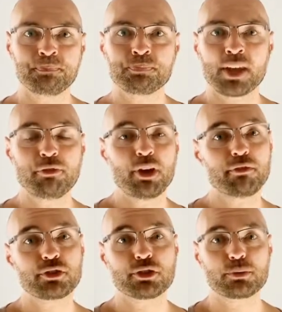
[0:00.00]
If you haven't
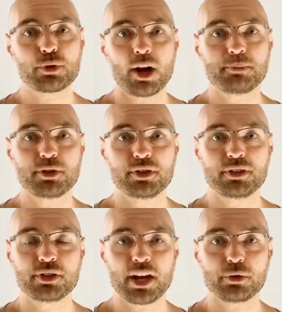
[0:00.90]
subscribed to the
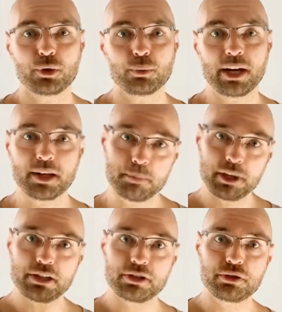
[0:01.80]
channel already, please
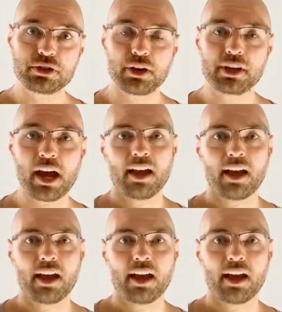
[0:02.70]
do so now.